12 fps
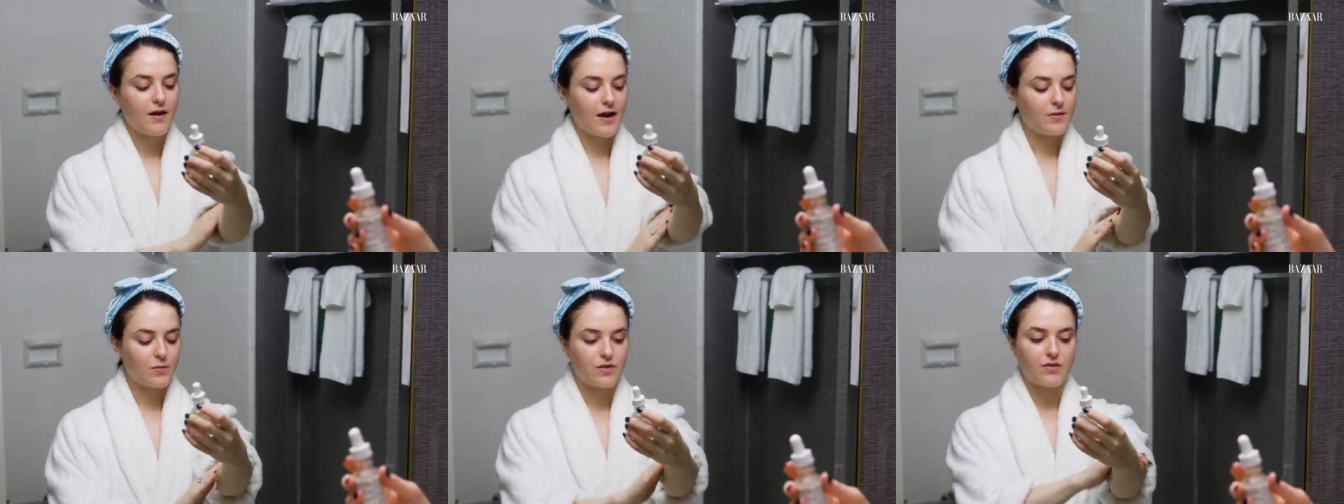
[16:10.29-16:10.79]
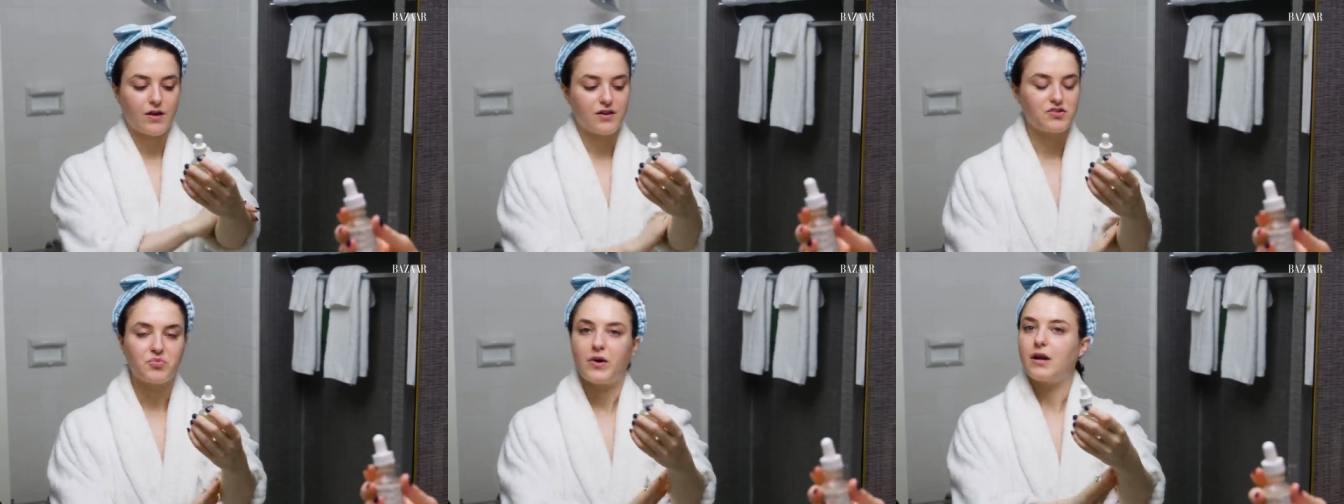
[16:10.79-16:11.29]
And
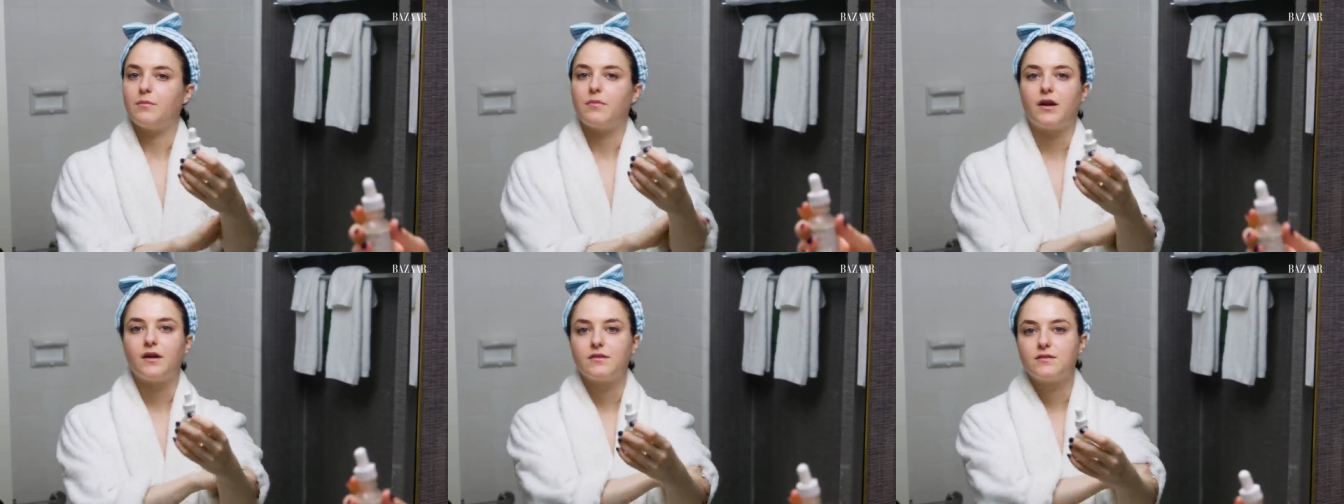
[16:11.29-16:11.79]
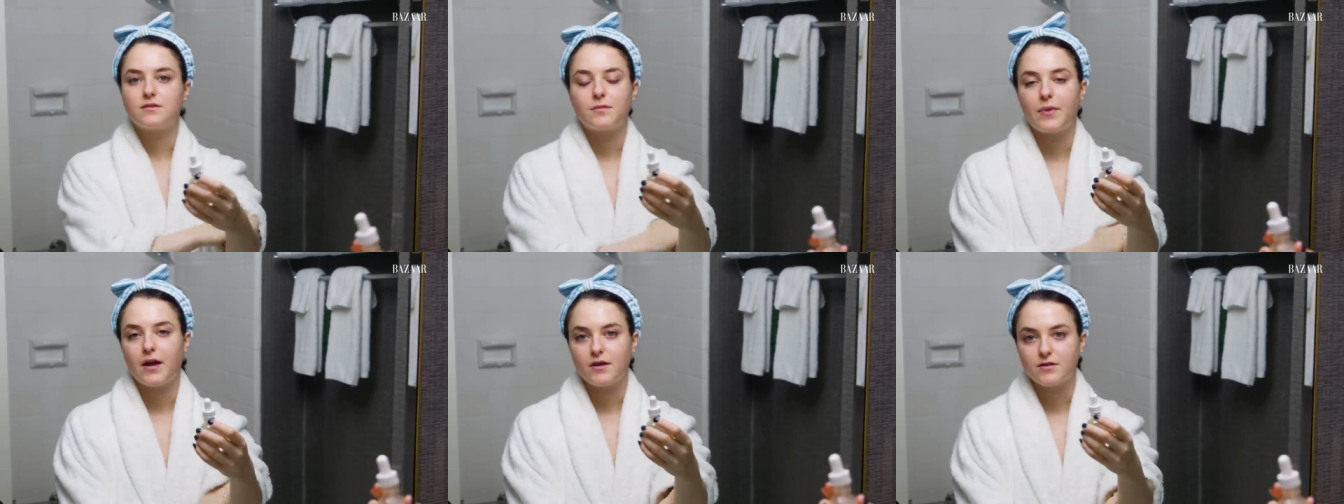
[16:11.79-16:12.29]
within 20 minutes, the
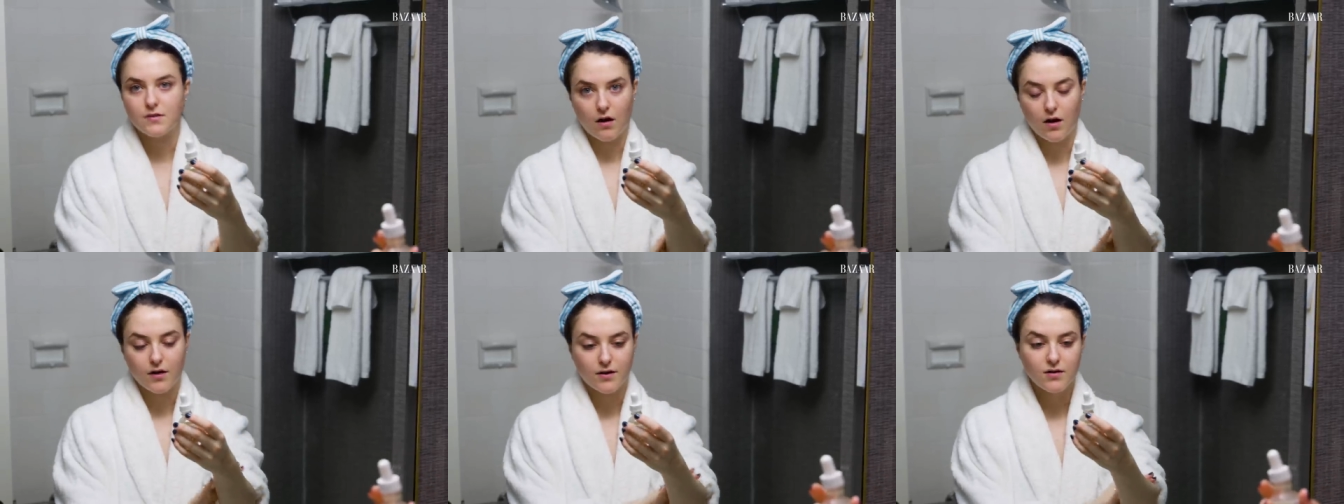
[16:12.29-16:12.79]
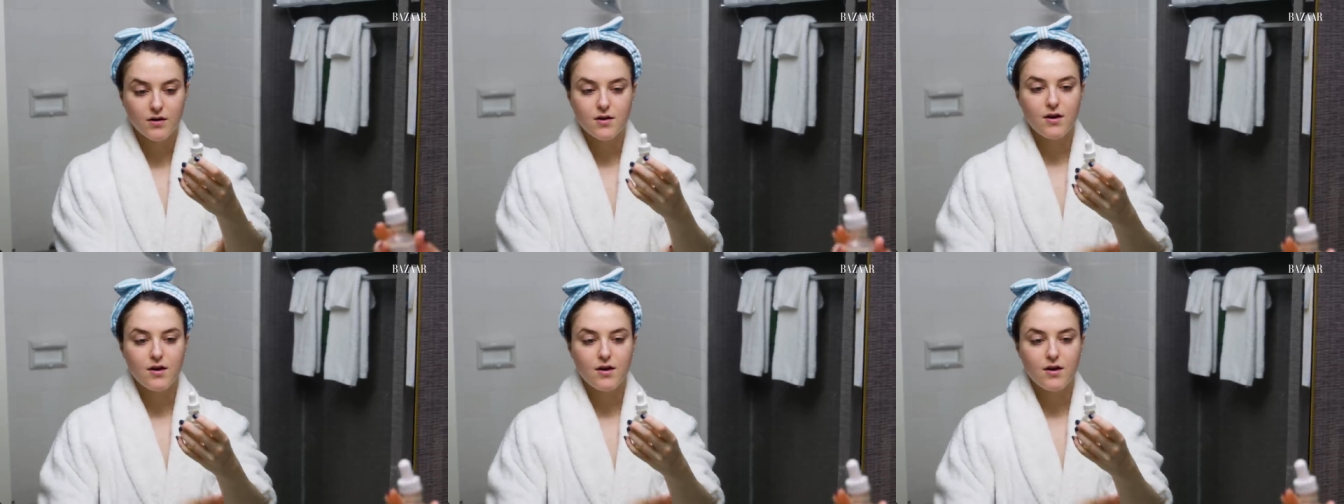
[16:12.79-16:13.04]
pain is gone.